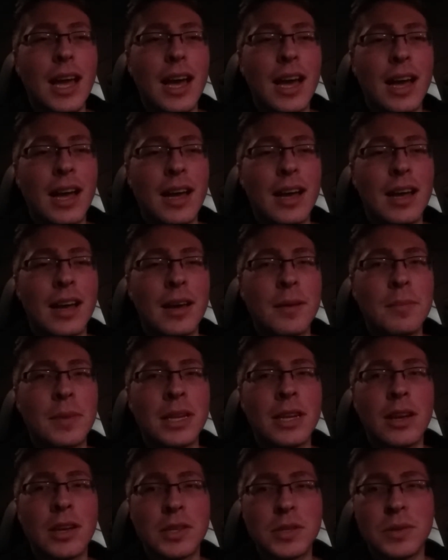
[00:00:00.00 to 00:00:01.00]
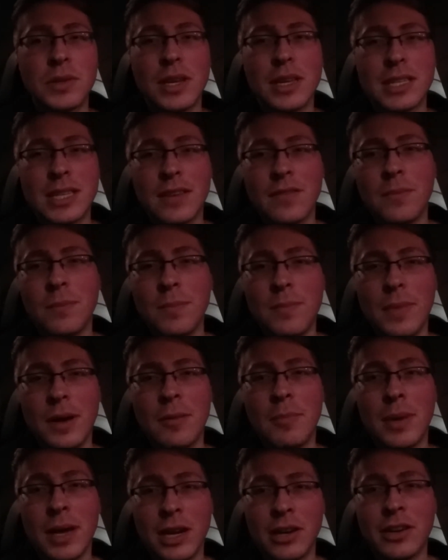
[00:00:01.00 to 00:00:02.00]
and also does have
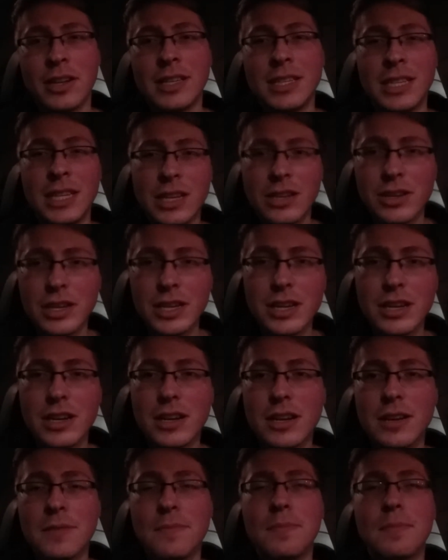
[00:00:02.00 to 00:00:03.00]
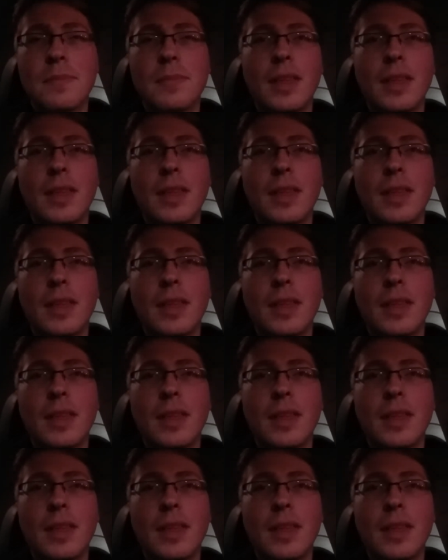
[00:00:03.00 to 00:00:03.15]
a better interior.